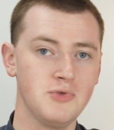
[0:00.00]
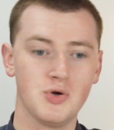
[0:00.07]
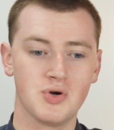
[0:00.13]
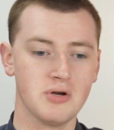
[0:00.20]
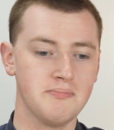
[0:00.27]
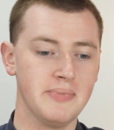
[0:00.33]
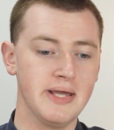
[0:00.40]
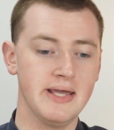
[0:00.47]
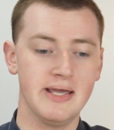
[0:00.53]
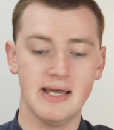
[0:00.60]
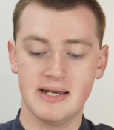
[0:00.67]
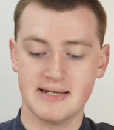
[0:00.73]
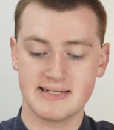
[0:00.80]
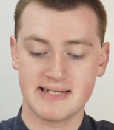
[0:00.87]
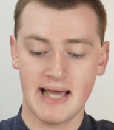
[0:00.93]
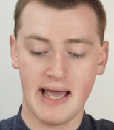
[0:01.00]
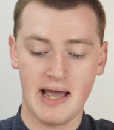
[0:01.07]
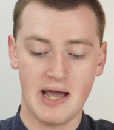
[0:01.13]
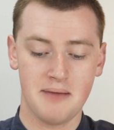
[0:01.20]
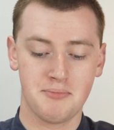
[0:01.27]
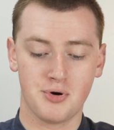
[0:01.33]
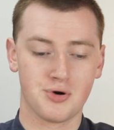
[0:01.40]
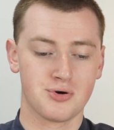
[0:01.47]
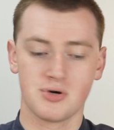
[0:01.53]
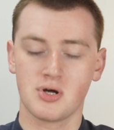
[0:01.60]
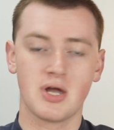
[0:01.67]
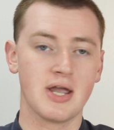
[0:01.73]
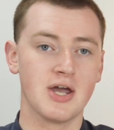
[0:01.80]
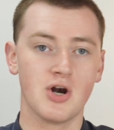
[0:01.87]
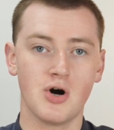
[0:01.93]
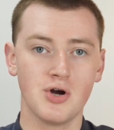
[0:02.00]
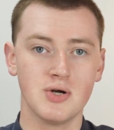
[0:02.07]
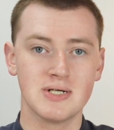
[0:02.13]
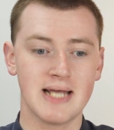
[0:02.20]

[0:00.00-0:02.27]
you could be in a tab or looking at all your